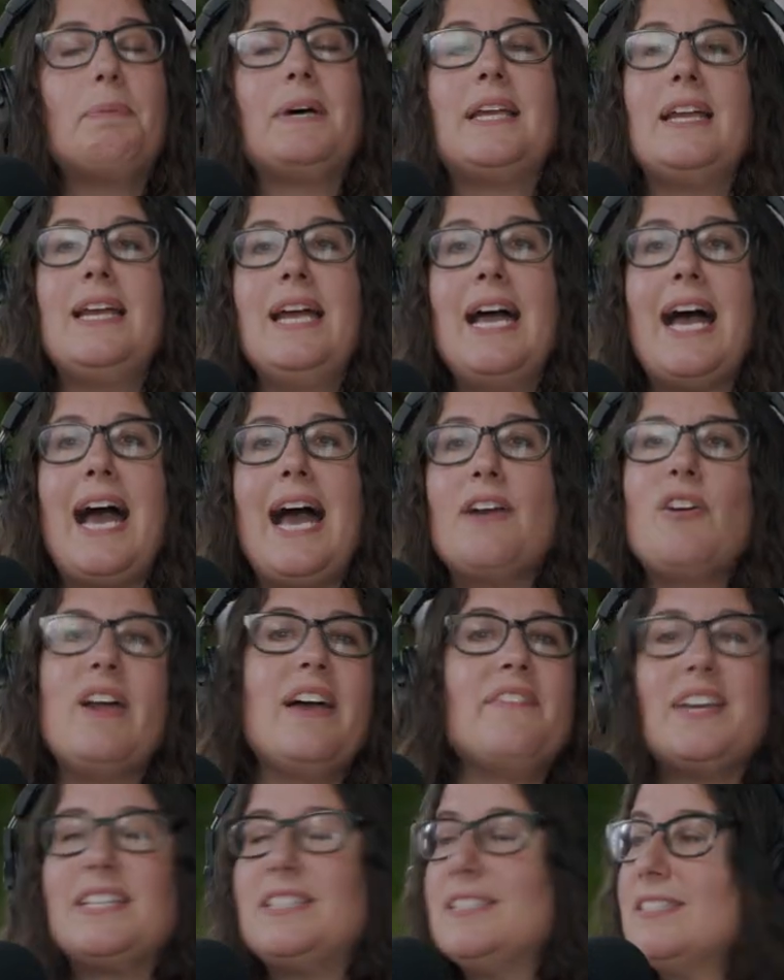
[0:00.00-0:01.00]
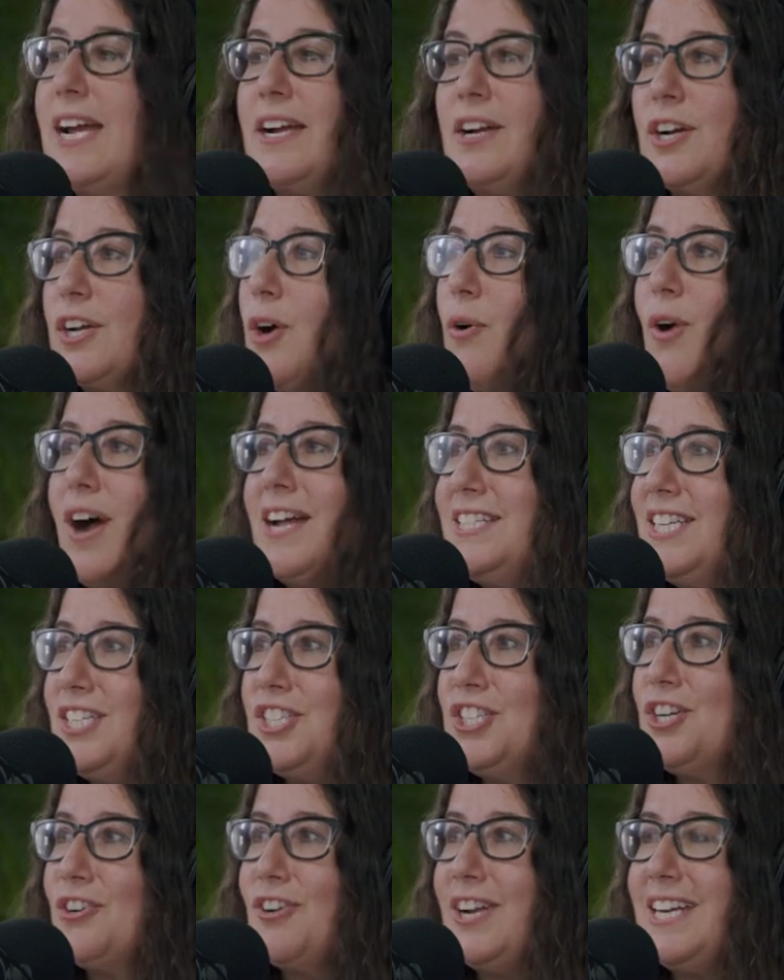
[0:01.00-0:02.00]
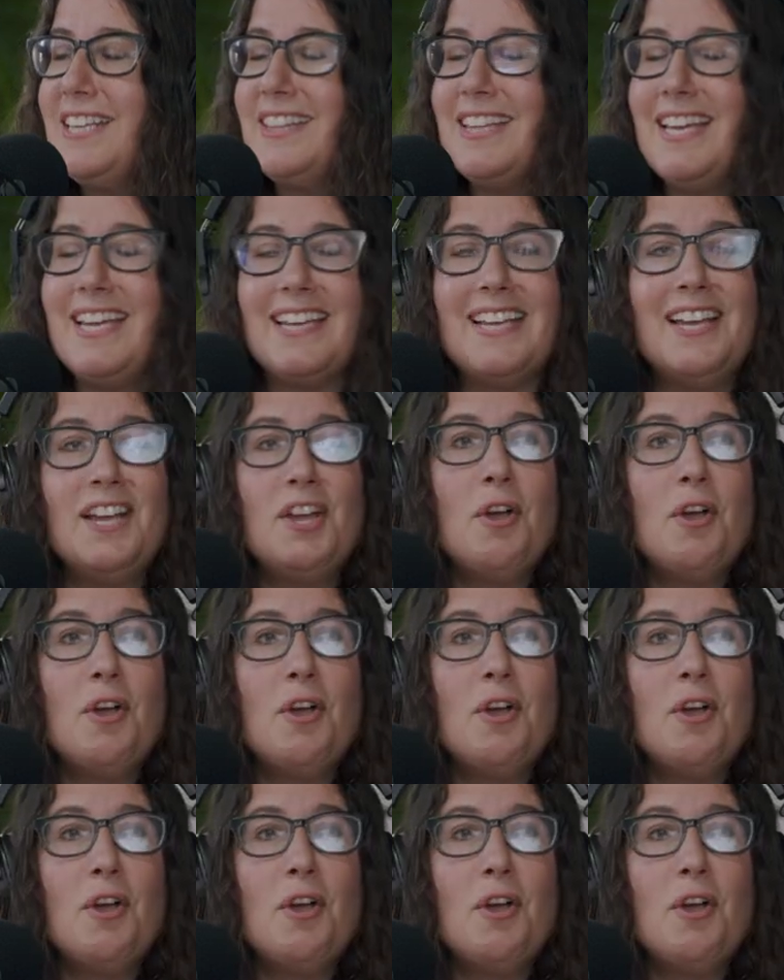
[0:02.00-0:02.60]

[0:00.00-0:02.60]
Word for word: But I don't have that desire to go audition or anything.